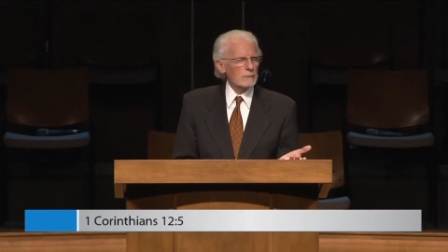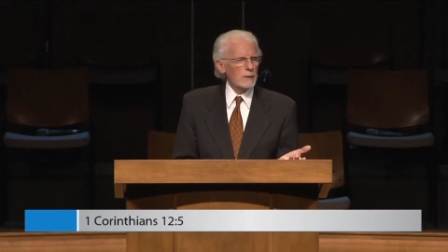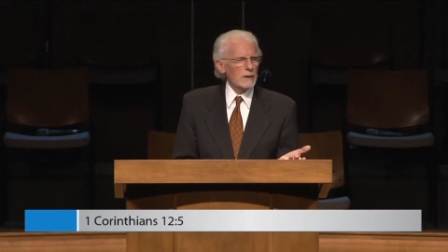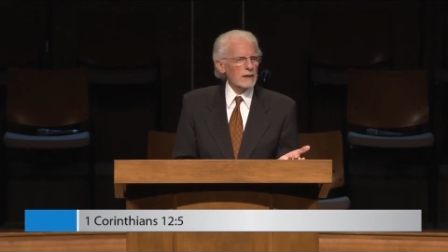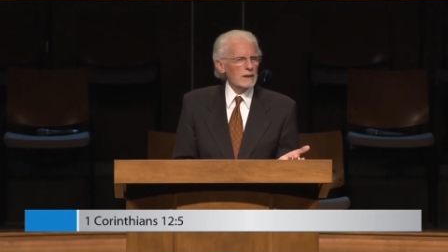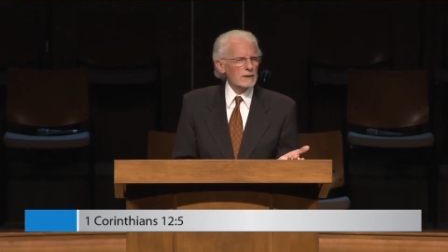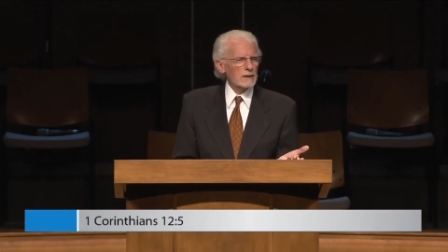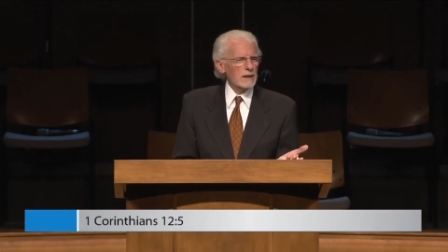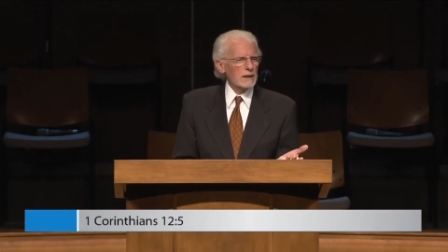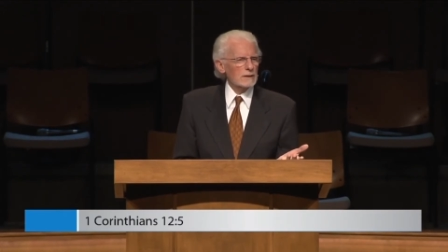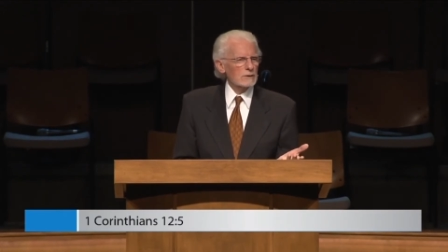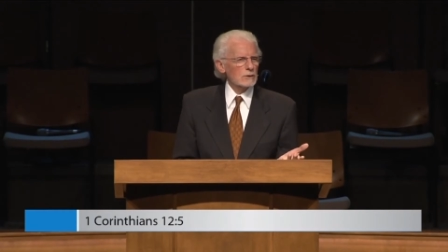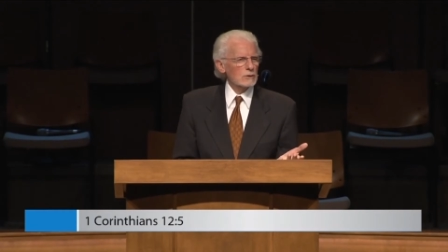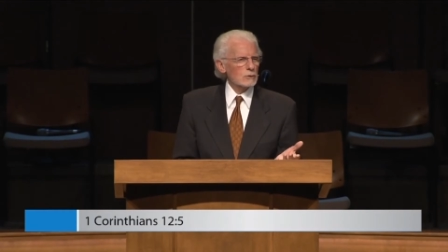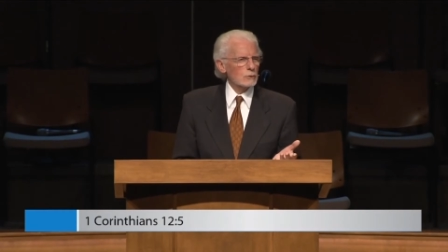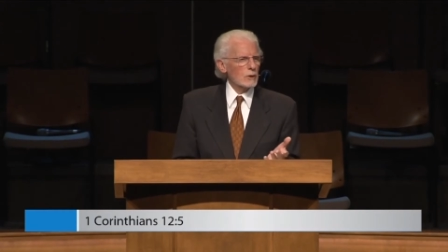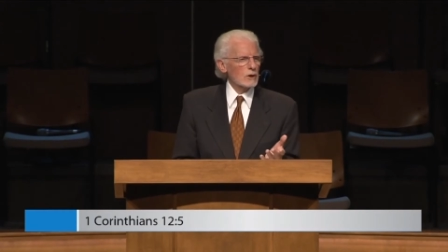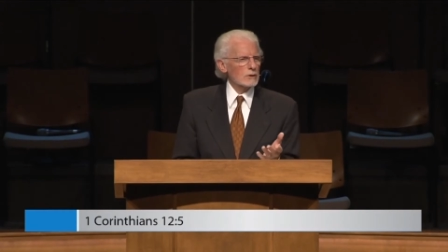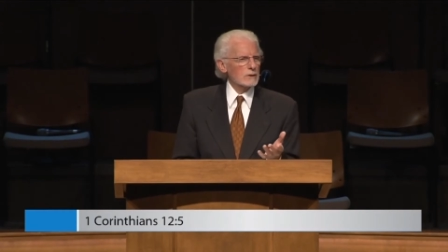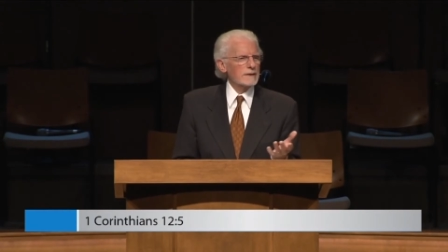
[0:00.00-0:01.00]
We get the
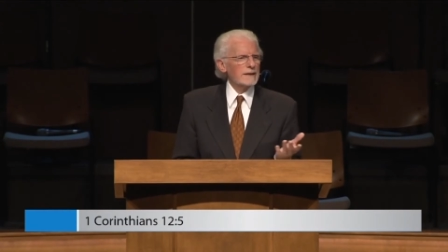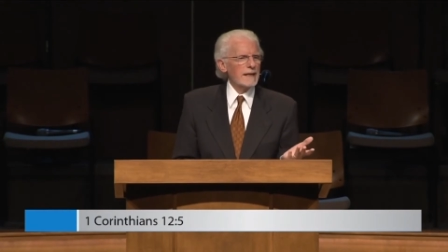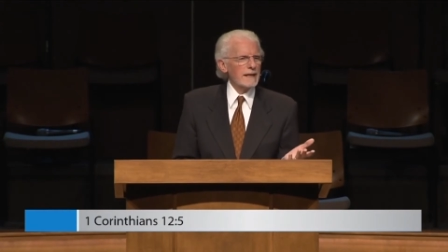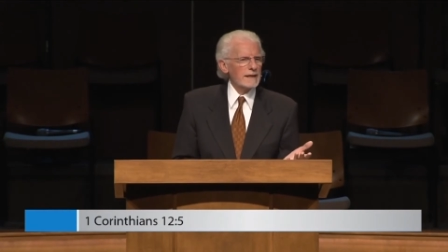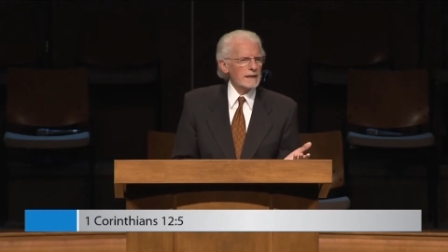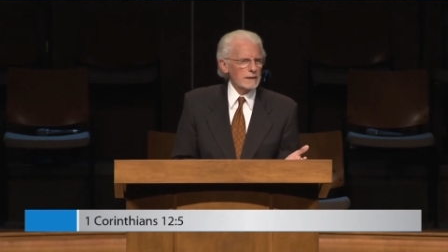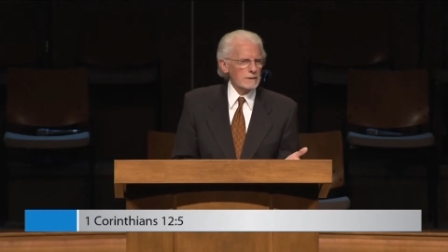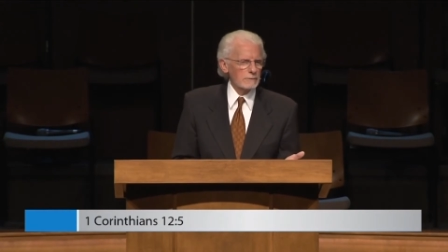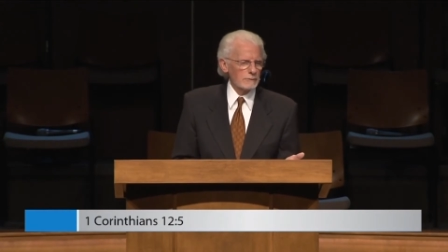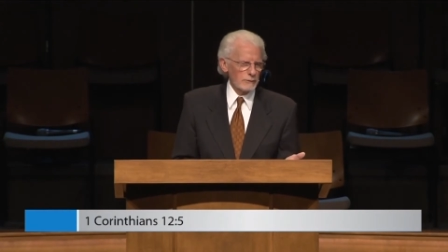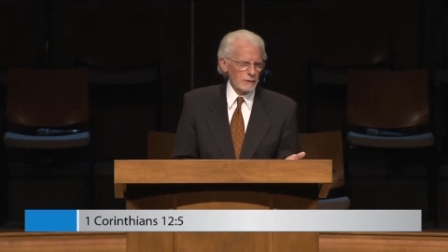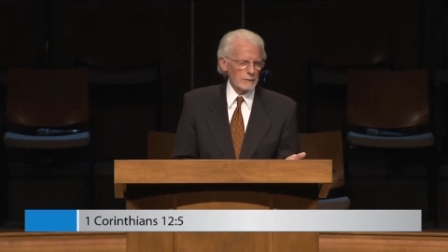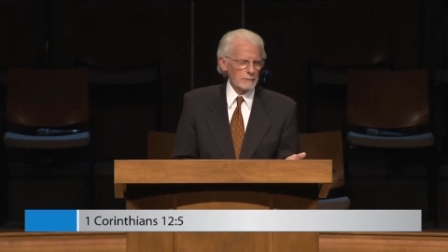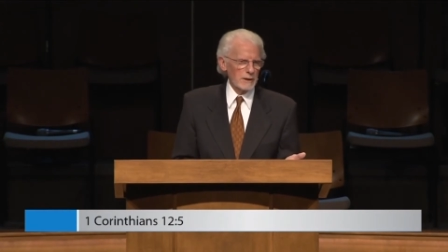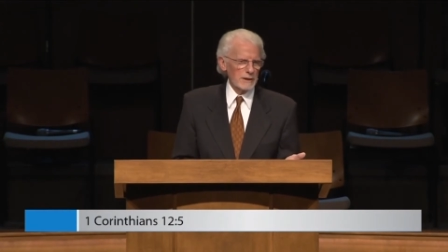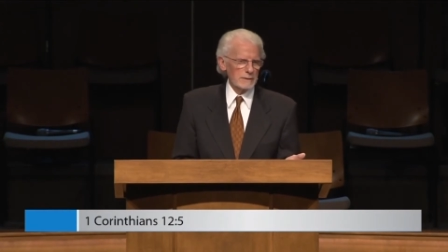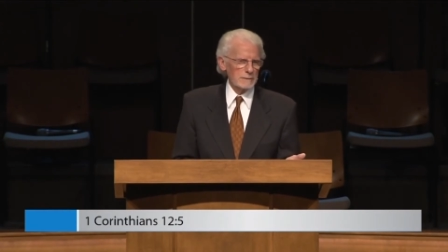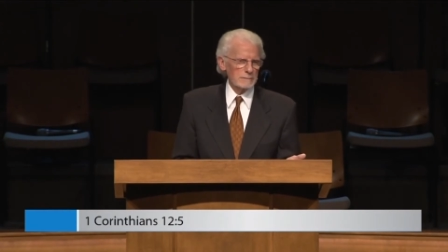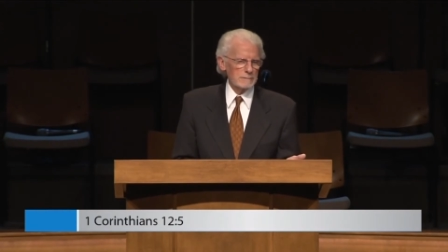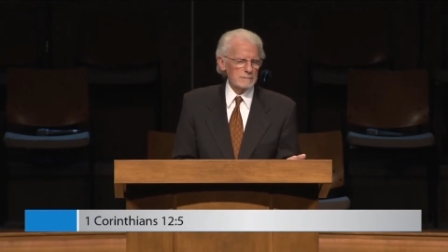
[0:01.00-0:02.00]
English word deacon from
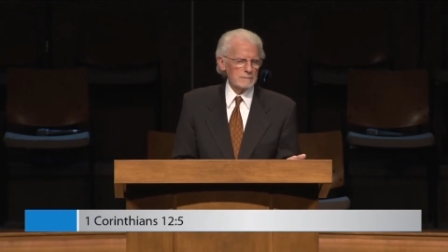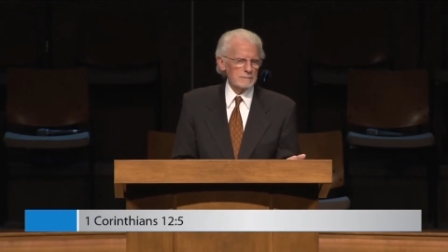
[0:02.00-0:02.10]
it.